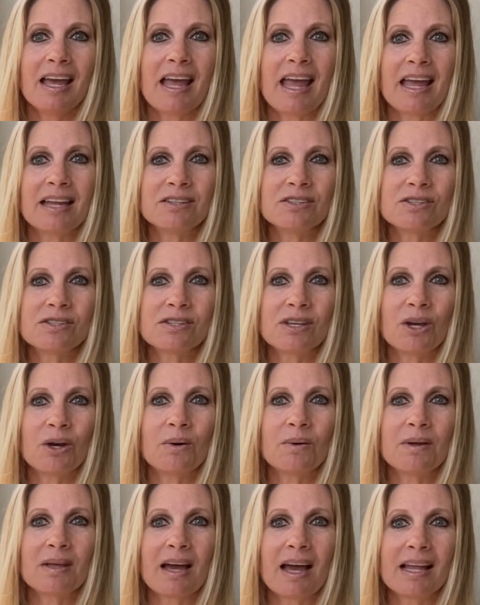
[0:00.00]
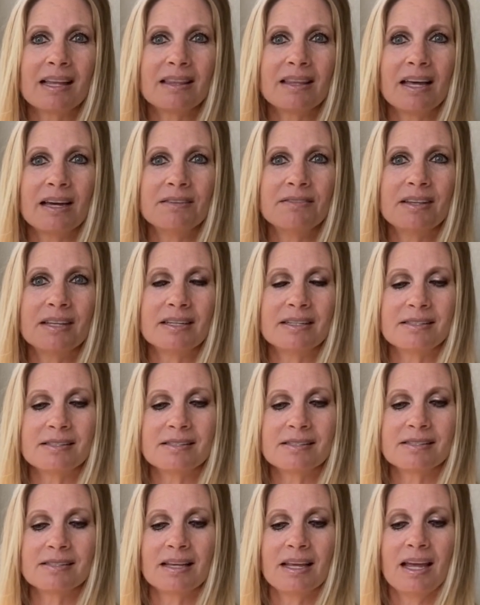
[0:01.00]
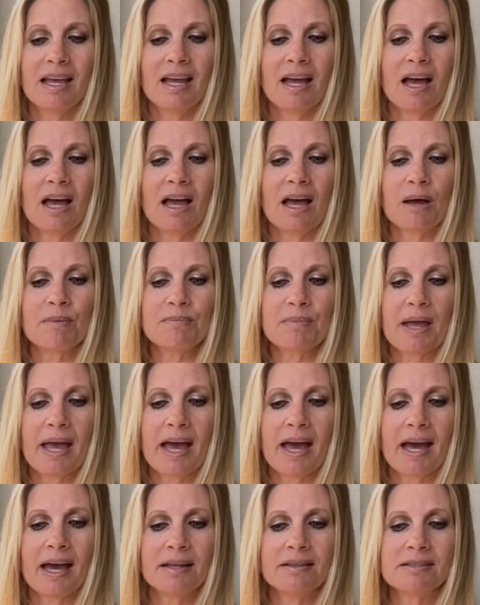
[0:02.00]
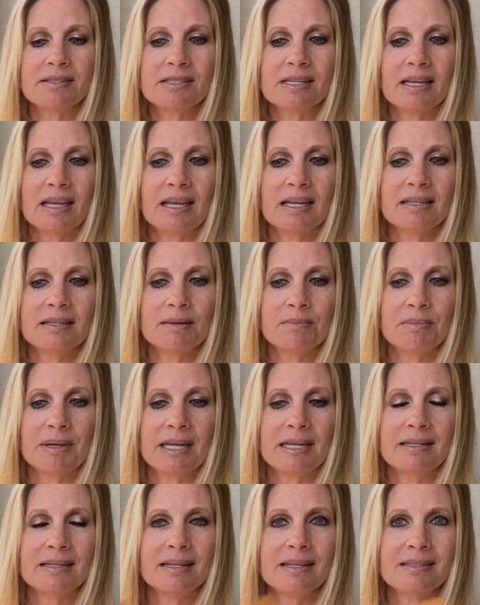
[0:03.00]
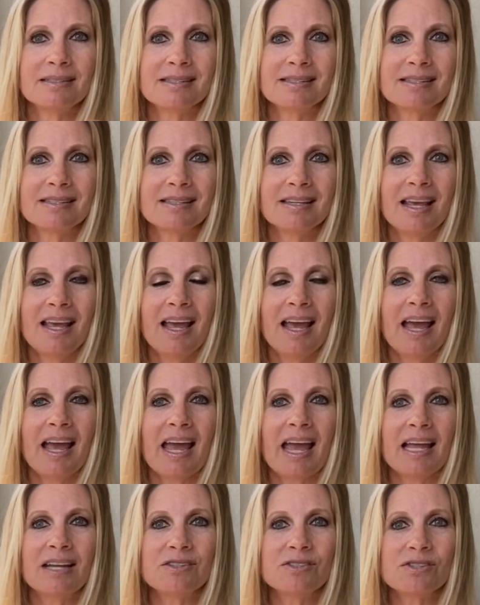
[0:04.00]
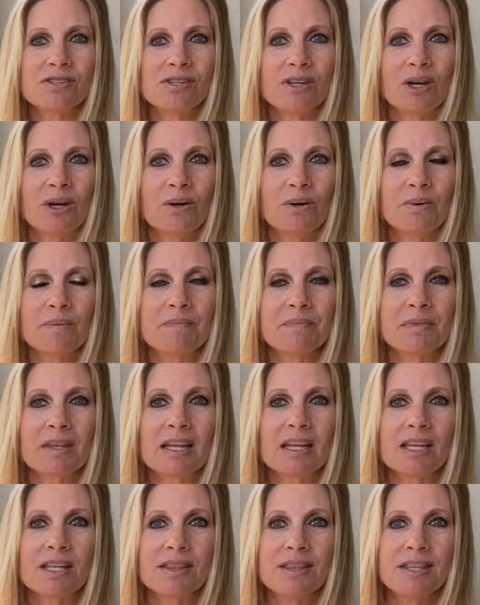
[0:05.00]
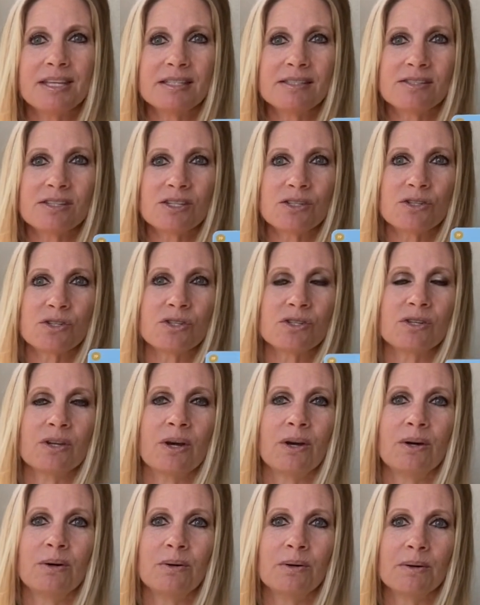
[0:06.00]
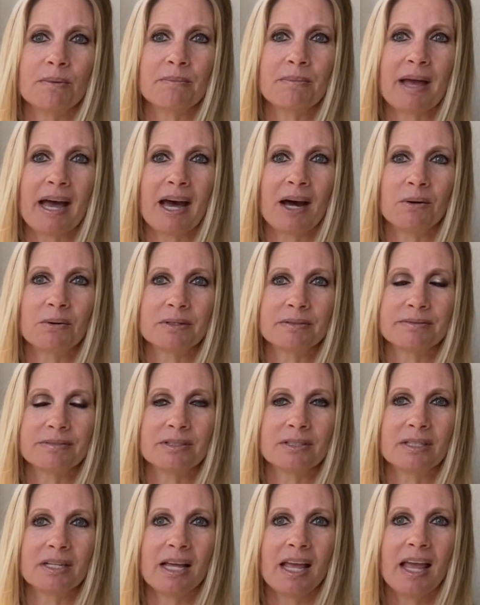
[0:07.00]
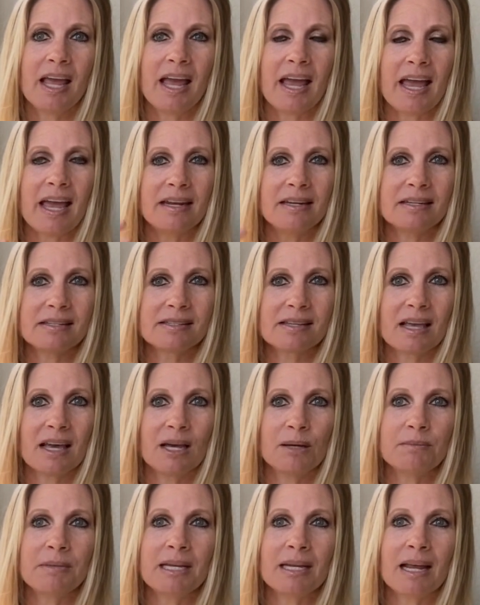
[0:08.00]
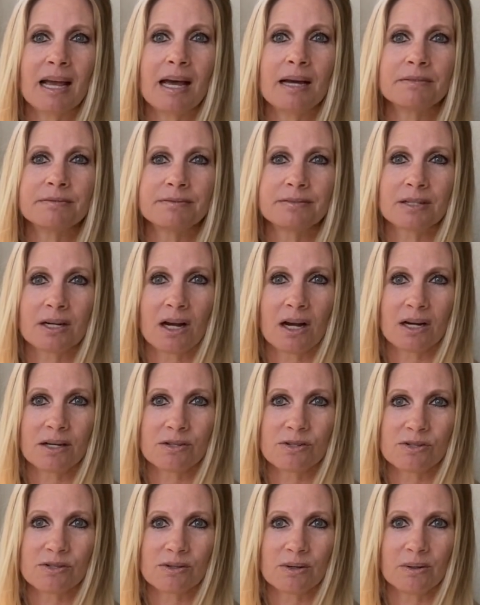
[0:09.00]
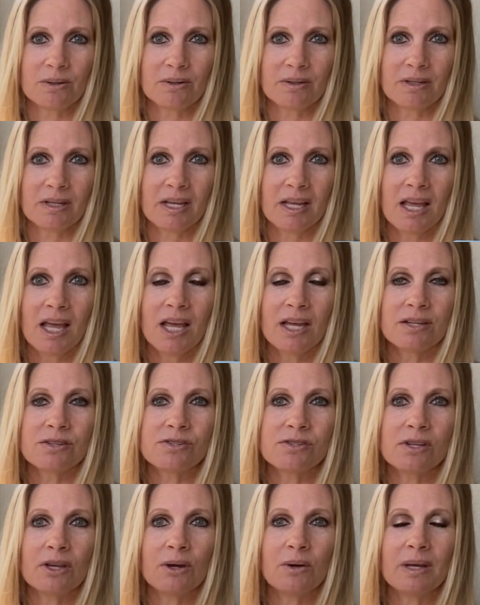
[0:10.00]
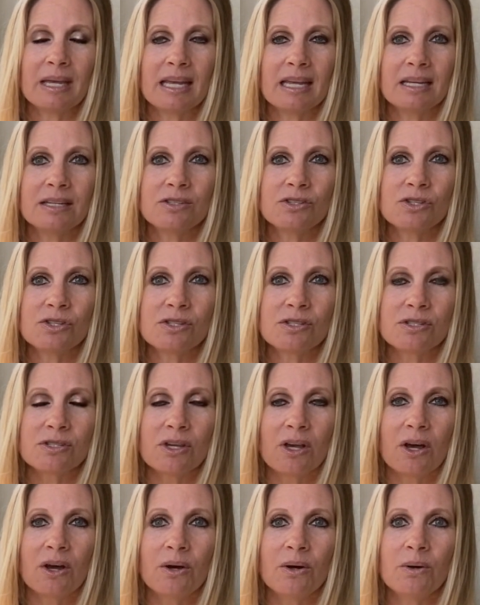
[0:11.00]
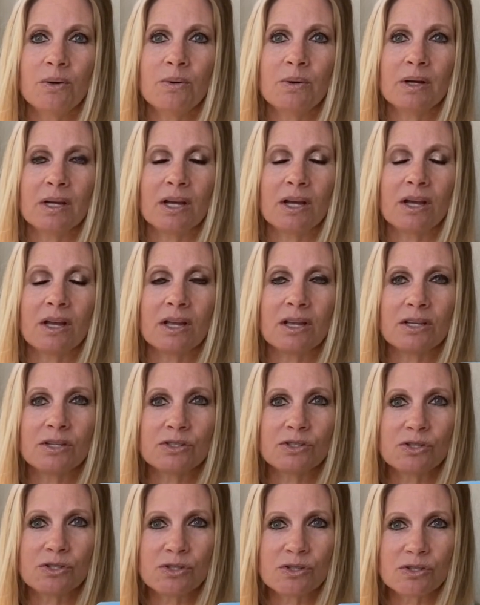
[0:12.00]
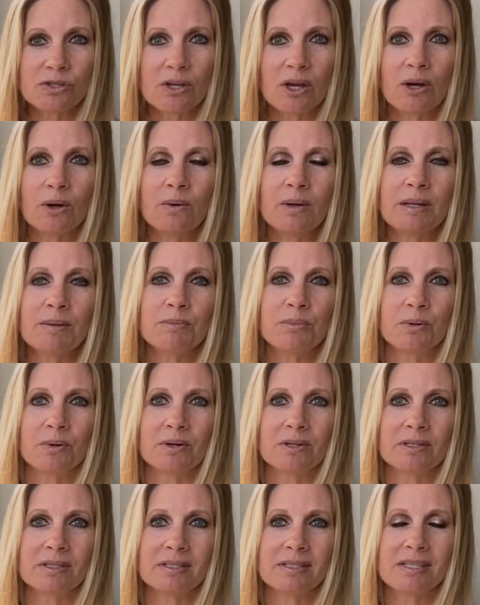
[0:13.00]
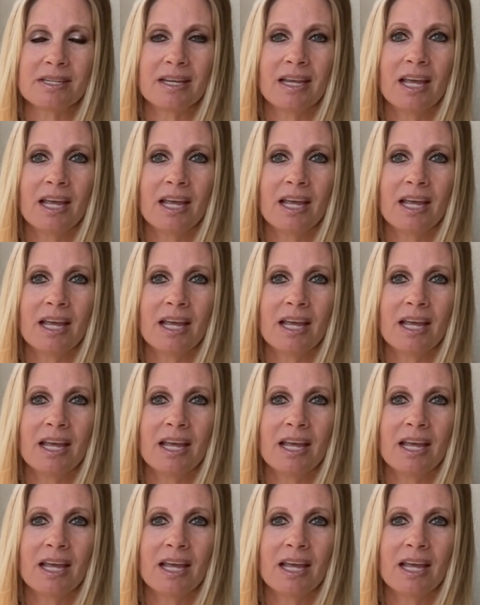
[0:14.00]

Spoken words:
And so I love this, a path to independence. And so this is so powerful, and it's coming up for our soul. So it's so important